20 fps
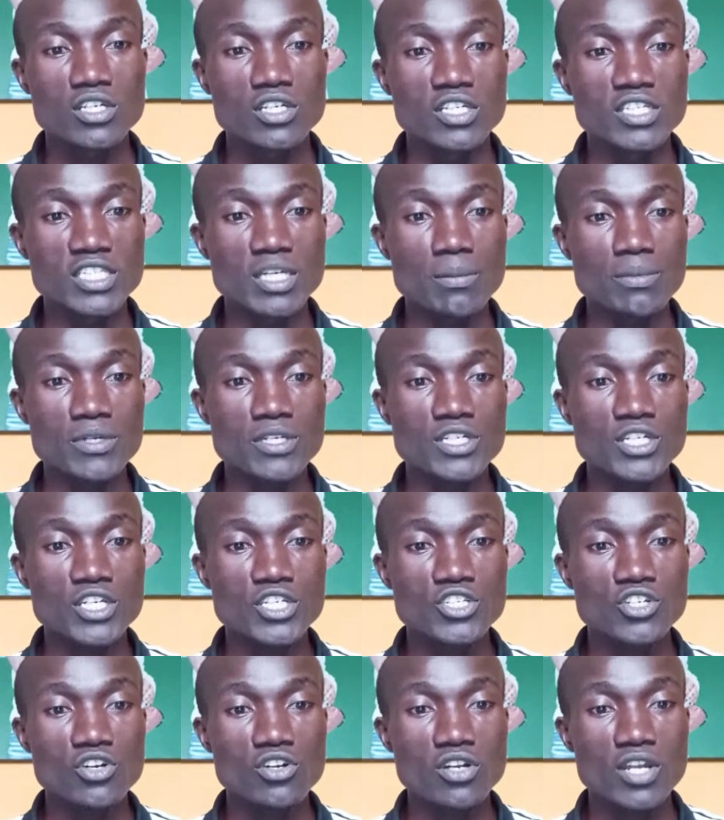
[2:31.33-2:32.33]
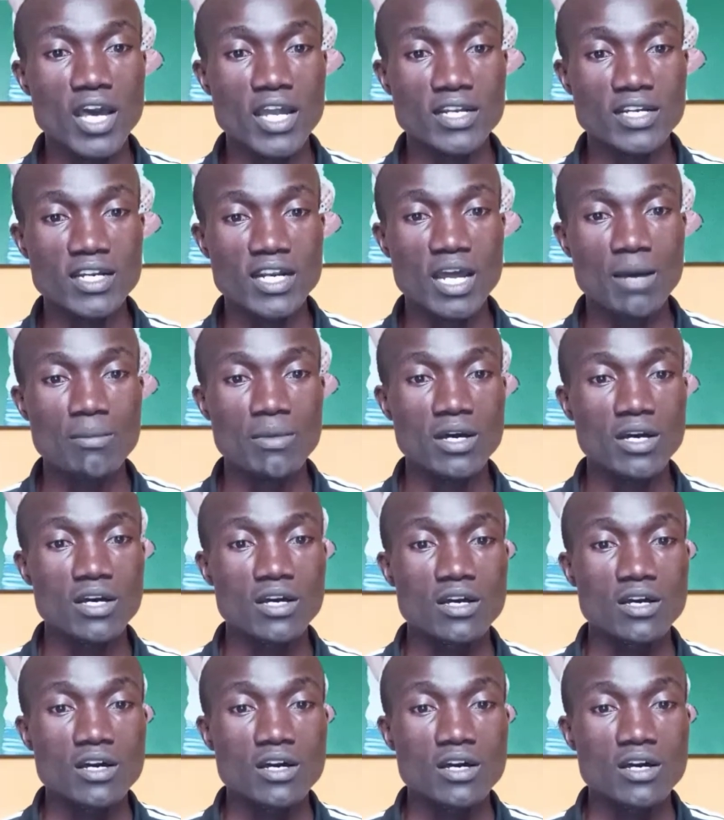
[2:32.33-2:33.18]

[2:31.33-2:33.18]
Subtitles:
interpretation, and grammar.